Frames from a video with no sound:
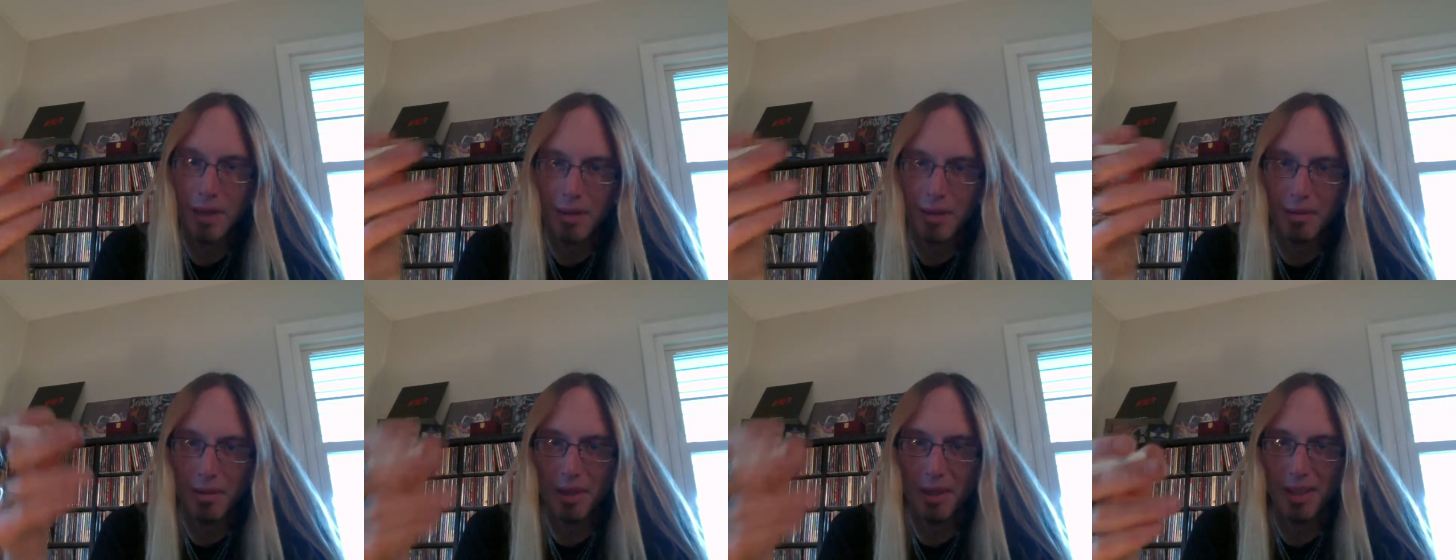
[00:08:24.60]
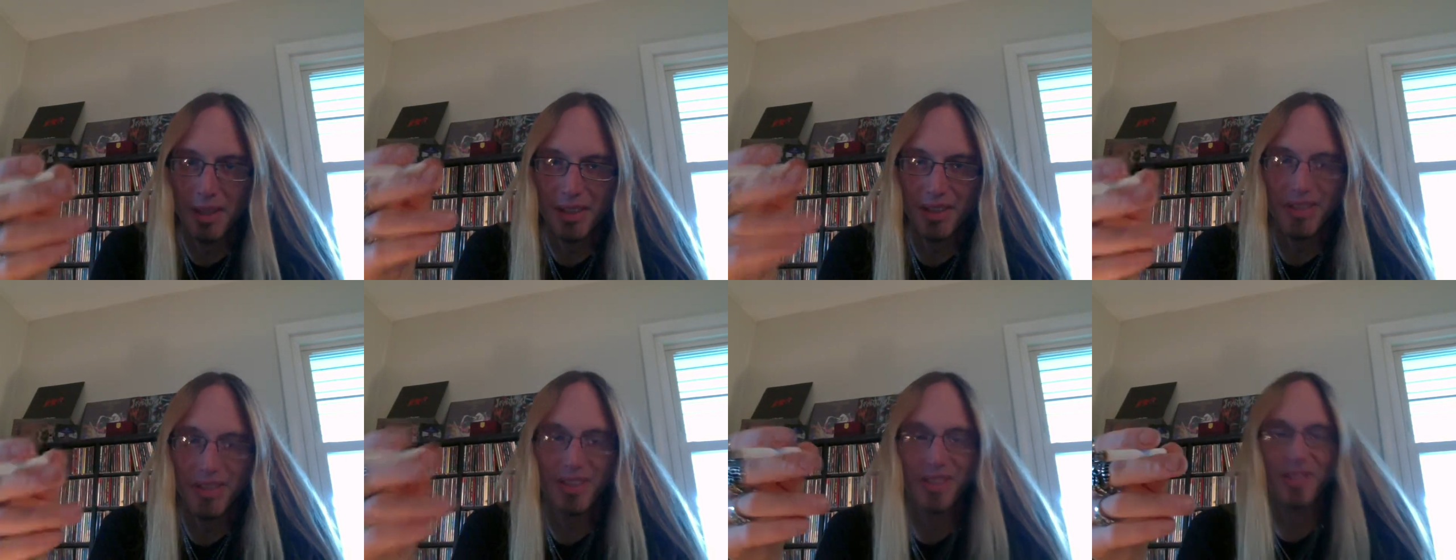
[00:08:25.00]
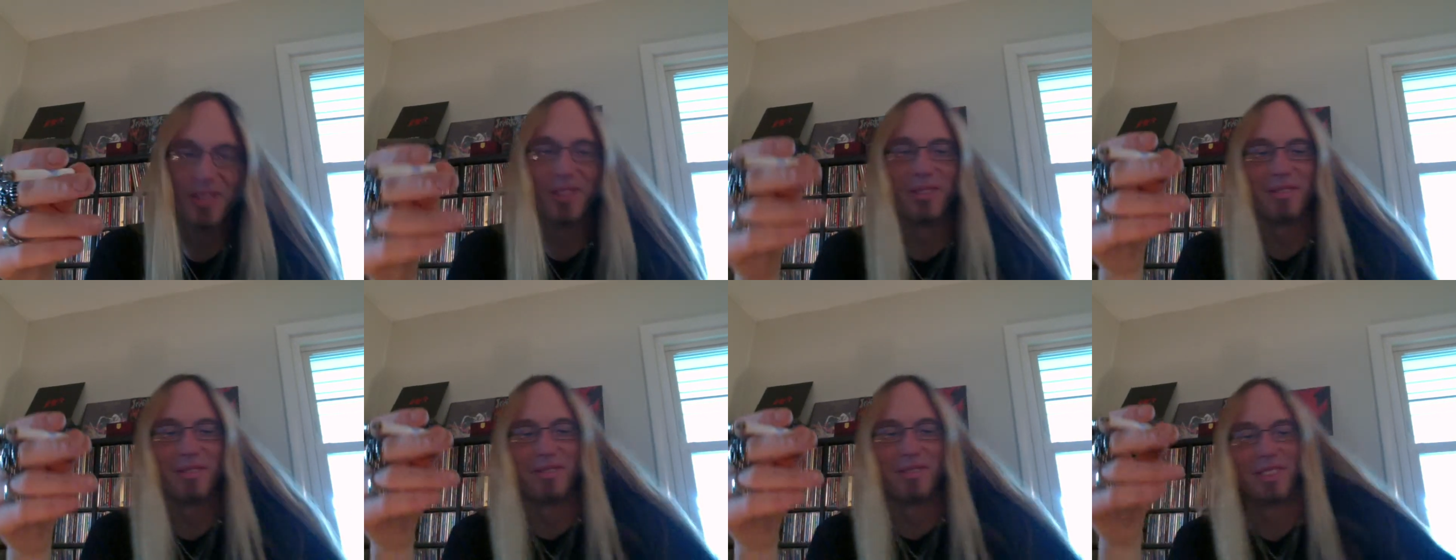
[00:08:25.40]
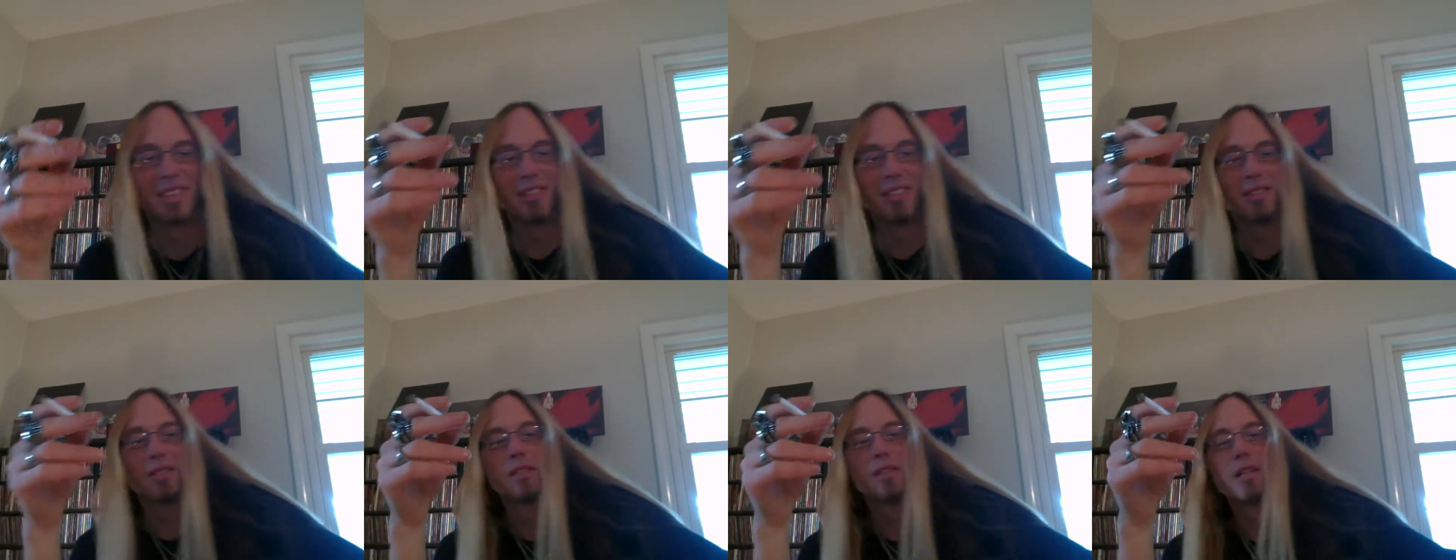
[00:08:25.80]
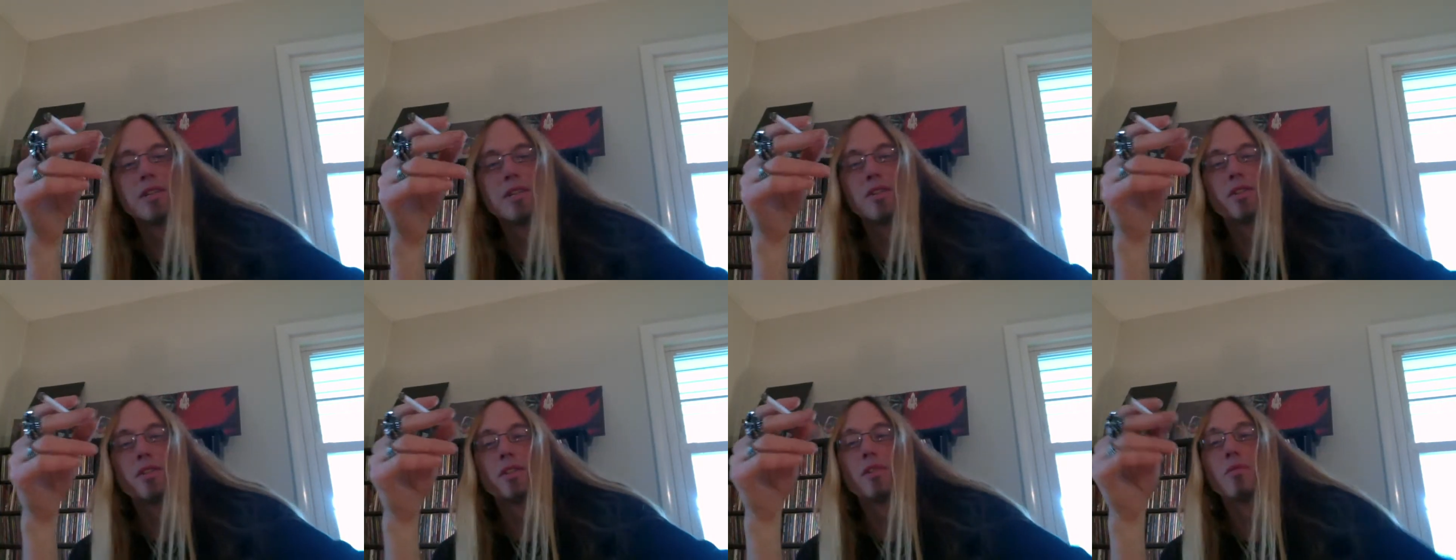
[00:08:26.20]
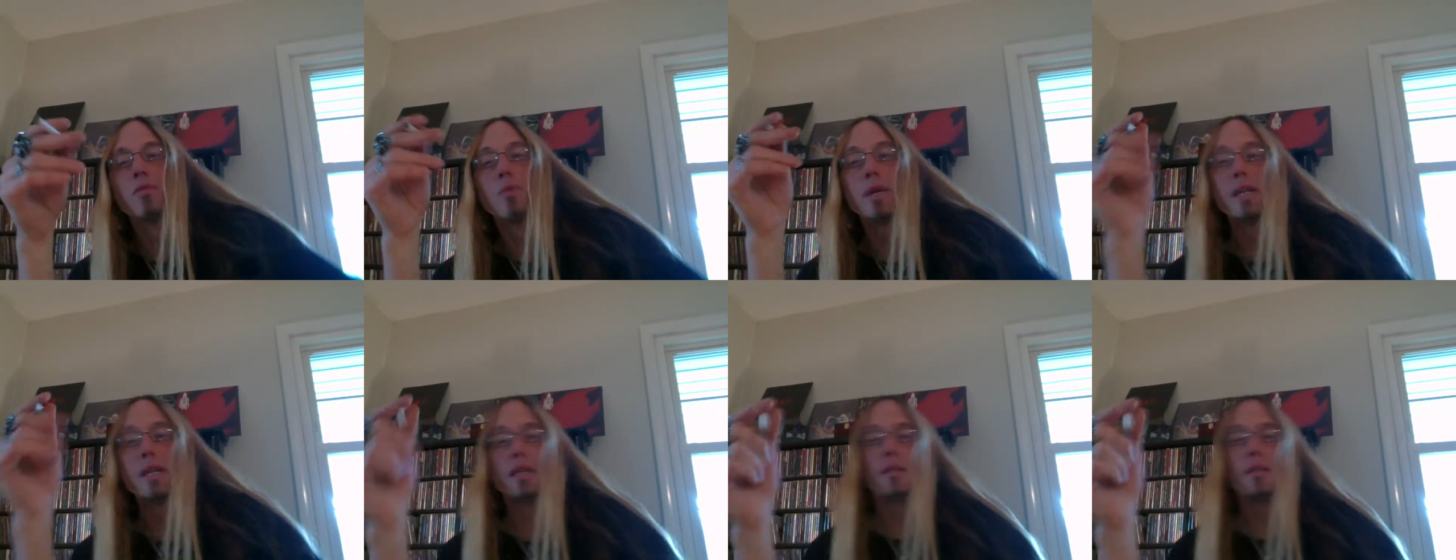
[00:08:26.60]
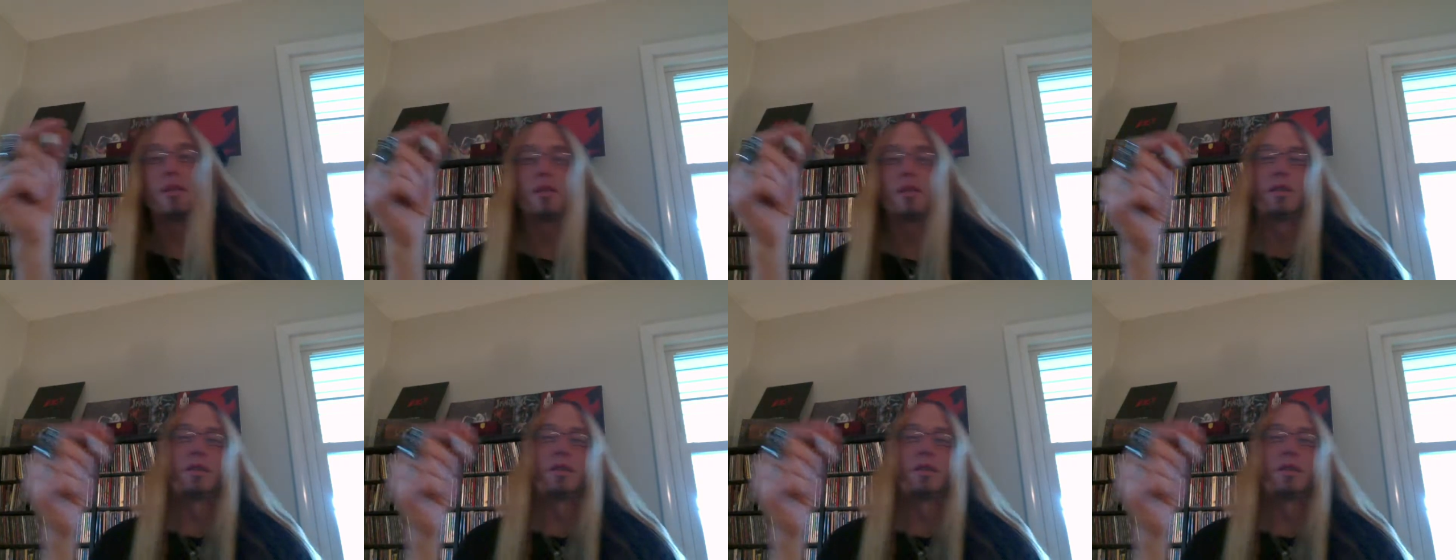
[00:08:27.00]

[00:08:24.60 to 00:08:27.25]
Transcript: what it deserved. And you're gonna wait